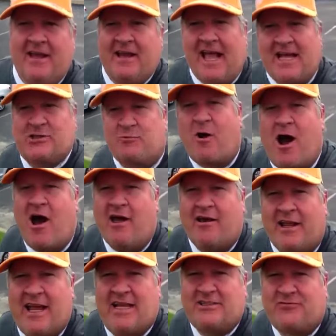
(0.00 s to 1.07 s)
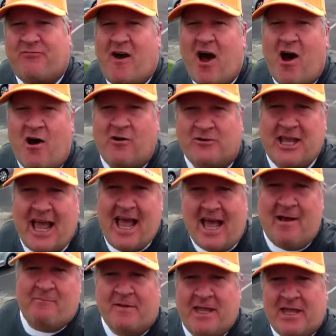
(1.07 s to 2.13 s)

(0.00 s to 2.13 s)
guess what? It's fall time.